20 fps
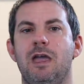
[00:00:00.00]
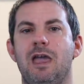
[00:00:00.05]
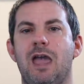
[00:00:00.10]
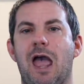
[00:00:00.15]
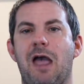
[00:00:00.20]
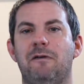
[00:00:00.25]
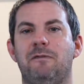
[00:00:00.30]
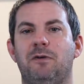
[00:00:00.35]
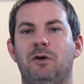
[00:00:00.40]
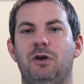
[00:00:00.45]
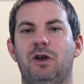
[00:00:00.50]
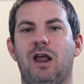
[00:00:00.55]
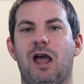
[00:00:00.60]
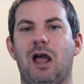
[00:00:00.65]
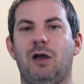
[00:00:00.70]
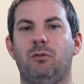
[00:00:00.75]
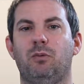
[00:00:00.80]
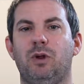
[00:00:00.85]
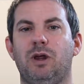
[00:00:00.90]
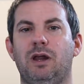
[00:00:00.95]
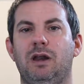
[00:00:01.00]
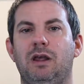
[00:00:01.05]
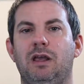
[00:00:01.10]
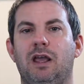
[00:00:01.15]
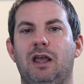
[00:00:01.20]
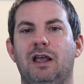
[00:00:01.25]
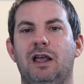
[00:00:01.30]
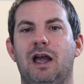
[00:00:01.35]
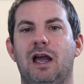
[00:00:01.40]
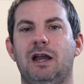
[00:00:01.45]
after not reading
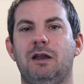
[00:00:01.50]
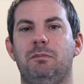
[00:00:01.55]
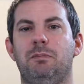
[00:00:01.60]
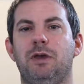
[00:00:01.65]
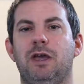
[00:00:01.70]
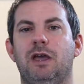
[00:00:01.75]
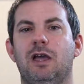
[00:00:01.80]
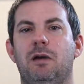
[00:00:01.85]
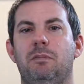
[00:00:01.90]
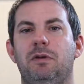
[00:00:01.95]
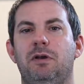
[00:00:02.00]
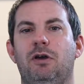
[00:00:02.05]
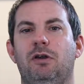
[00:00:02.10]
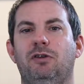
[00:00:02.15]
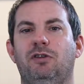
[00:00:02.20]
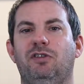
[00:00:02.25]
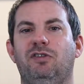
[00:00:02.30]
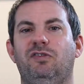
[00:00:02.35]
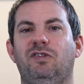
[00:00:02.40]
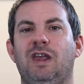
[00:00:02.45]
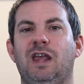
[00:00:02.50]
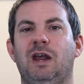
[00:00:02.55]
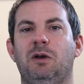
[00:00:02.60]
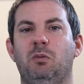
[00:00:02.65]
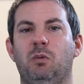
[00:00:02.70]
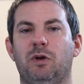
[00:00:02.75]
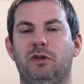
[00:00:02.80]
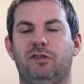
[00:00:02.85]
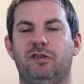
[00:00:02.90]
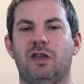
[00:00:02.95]
and kind of pick up and
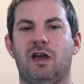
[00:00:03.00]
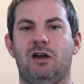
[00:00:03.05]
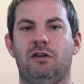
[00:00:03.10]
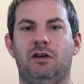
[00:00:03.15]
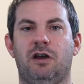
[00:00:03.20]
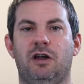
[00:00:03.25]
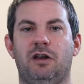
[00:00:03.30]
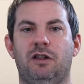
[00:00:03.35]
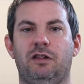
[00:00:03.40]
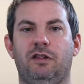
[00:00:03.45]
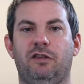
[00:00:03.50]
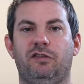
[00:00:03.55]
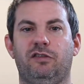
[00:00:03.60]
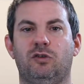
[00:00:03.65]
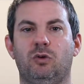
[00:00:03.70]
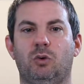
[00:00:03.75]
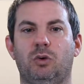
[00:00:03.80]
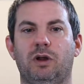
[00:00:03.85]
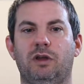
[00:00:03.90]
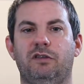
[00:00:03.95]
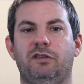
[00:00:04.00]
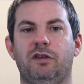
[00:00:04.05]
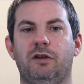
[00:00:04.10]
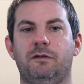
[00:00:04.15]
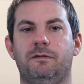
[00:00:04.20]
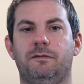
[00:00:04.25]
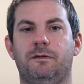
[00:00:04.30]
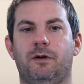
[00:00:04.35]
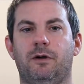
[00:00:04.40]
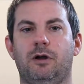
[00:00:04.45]
understand what's gone on in the story
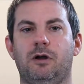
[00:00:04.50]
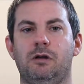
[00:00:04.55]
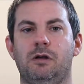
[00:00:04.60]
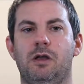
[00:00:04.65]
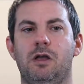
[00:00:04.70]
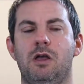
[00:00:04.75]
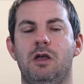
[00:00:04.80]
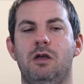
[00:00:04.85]
so far.